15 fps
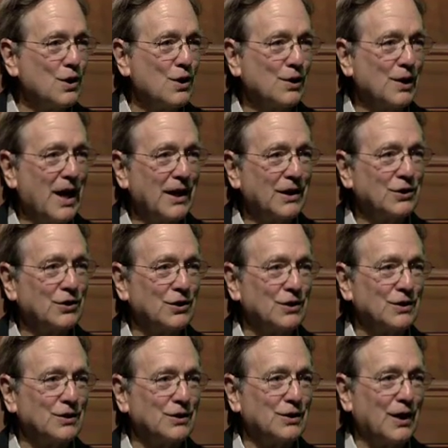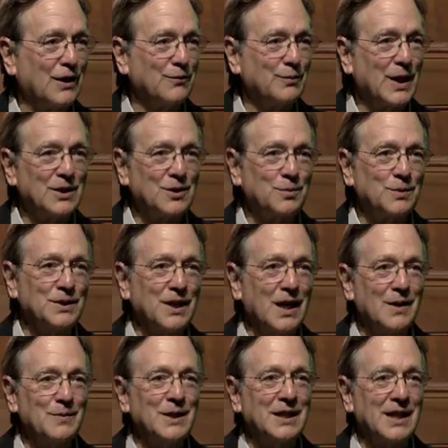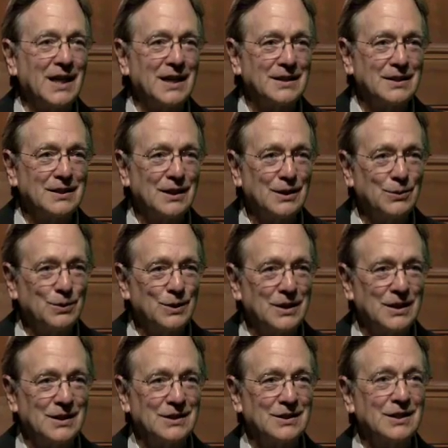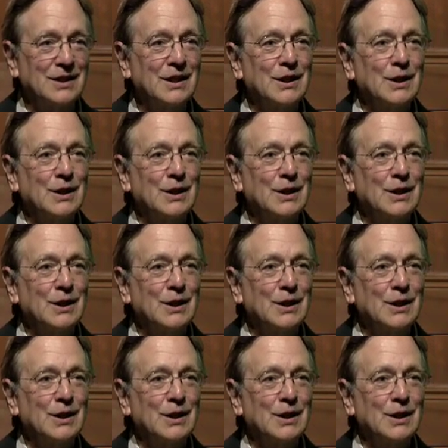collections of Mesopotamian antiquities